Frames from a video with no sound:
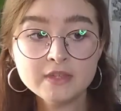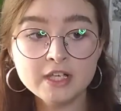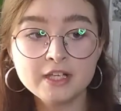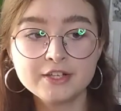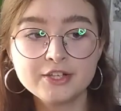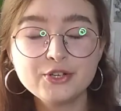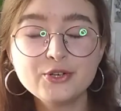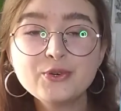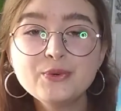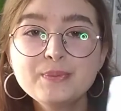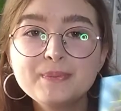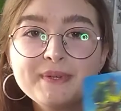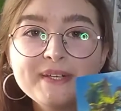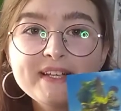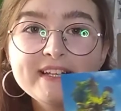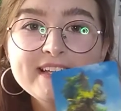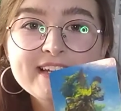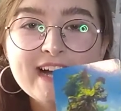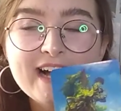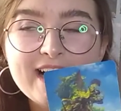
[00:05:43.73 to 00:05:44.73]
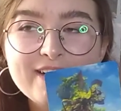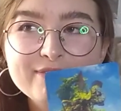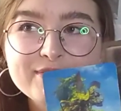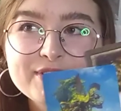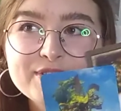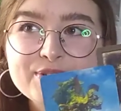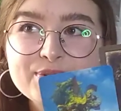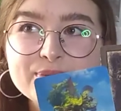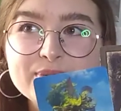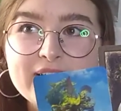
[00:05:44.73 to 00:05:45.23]
you'll be
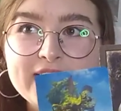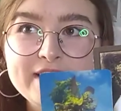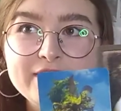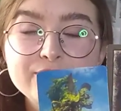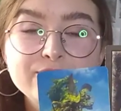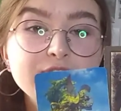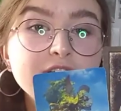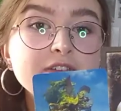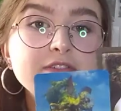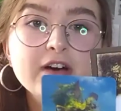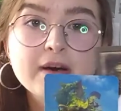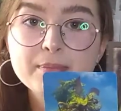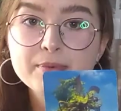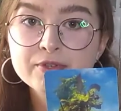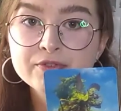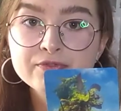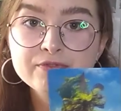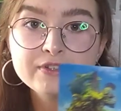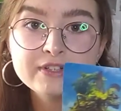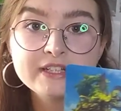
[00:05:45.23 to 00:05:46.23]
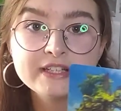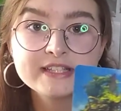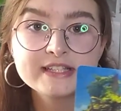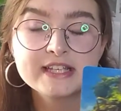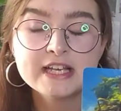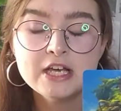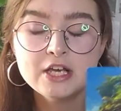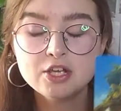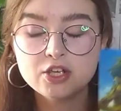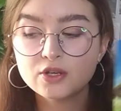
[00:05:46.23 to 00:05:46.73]
having to kind of give up on
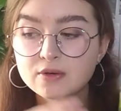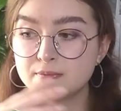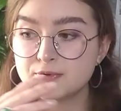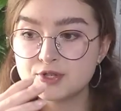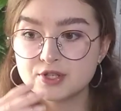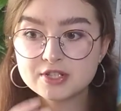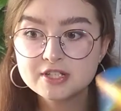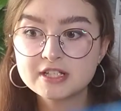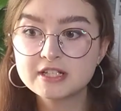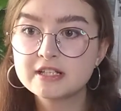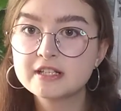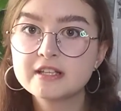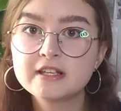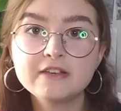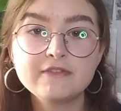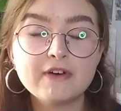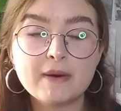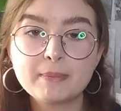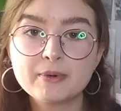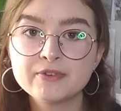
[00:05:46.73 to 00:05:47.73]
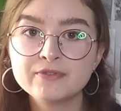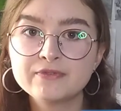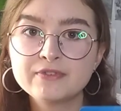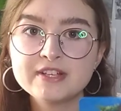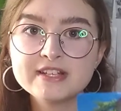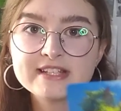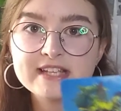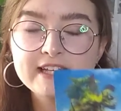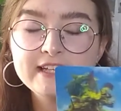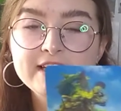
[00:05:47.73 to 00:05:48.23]
this, you just give up on
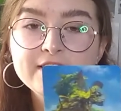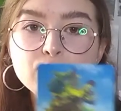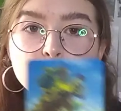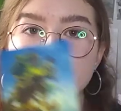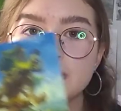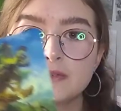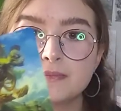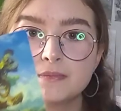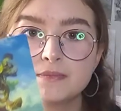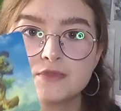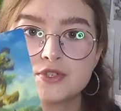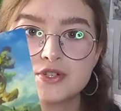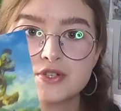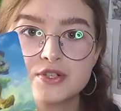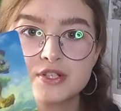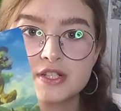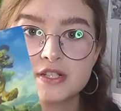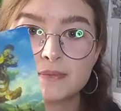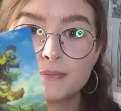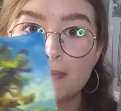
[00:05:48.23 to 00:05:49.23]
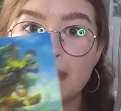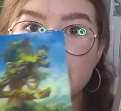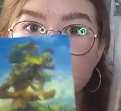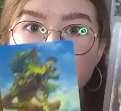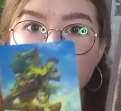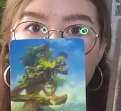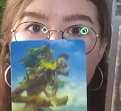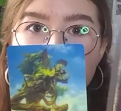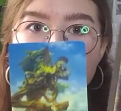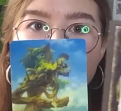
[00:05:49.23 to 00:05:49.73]
this, and it will just make
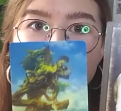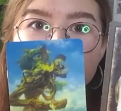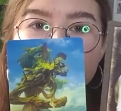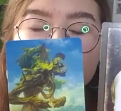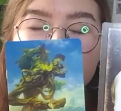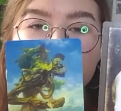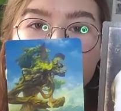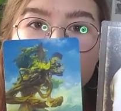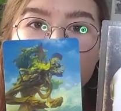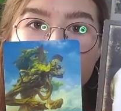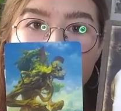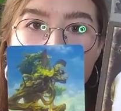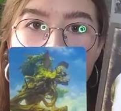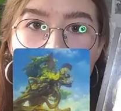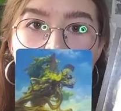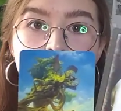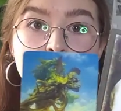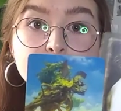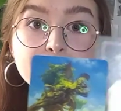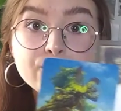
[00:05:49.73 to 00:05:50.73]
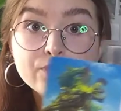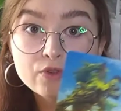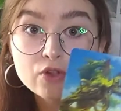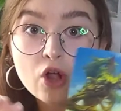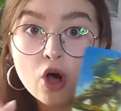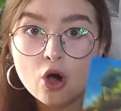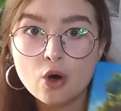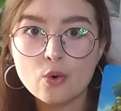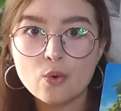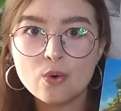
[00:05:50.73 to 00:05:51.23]
the energy
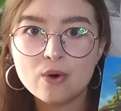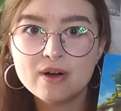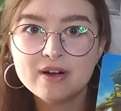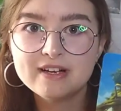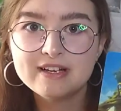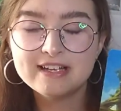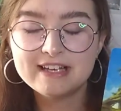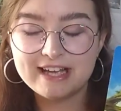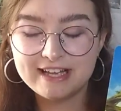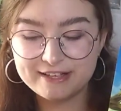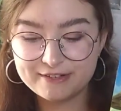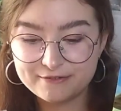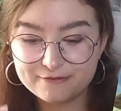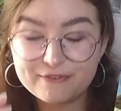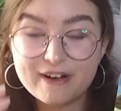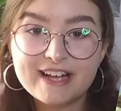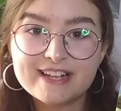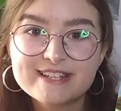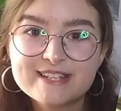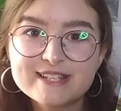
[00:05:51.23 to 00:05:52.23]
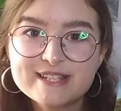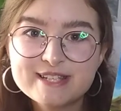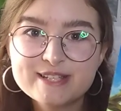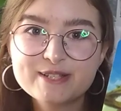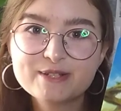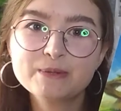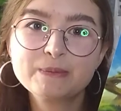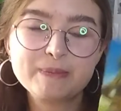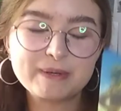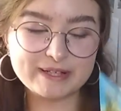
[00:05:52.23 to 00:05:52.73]
flow. And that is
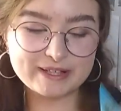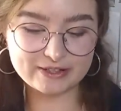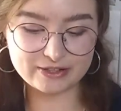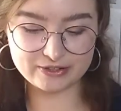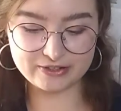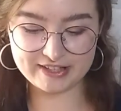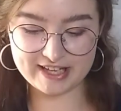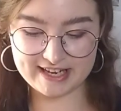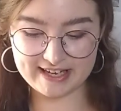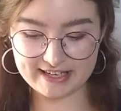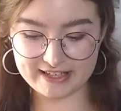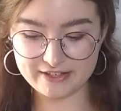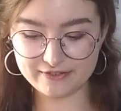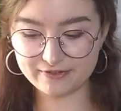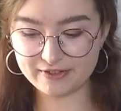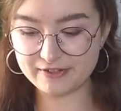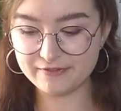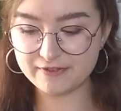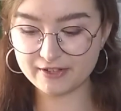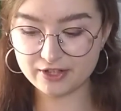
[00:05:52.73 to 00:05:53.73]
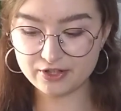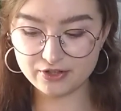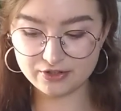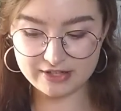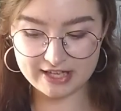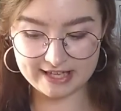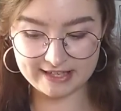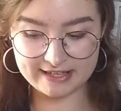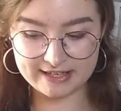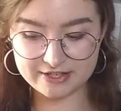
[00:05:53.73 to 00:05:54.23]
super good. I kind of get the
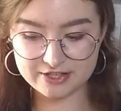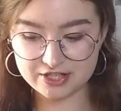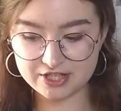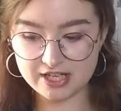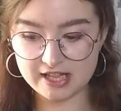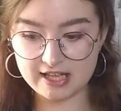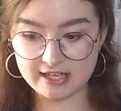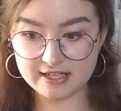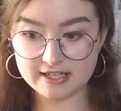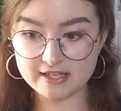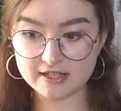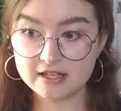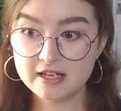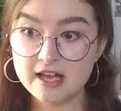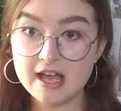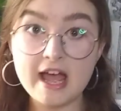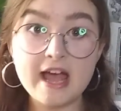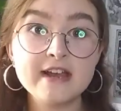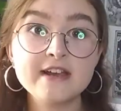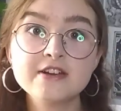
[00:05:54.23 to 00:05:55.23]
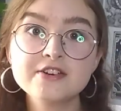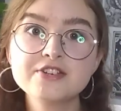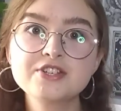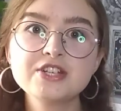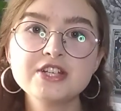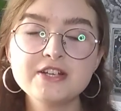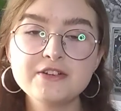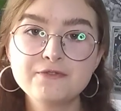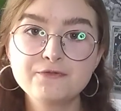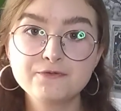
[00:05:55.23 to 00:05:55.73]
good energy, like
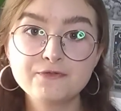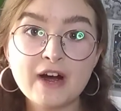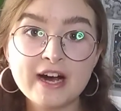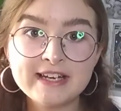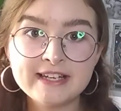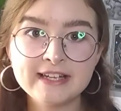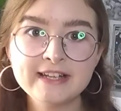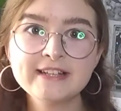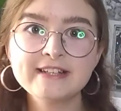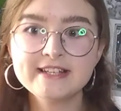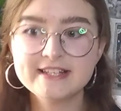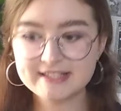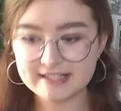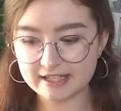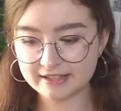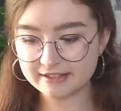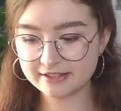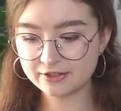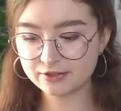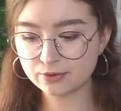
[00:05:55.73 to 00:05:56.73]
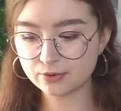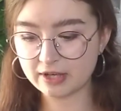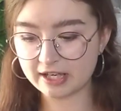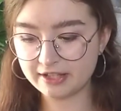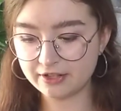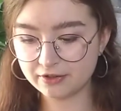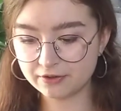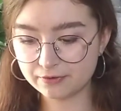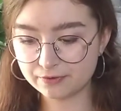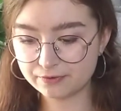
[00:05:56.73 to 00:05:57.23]
energy finally starting to
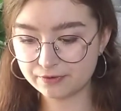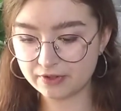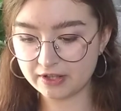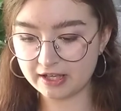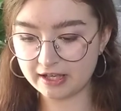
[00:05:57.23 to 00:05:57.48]
kind of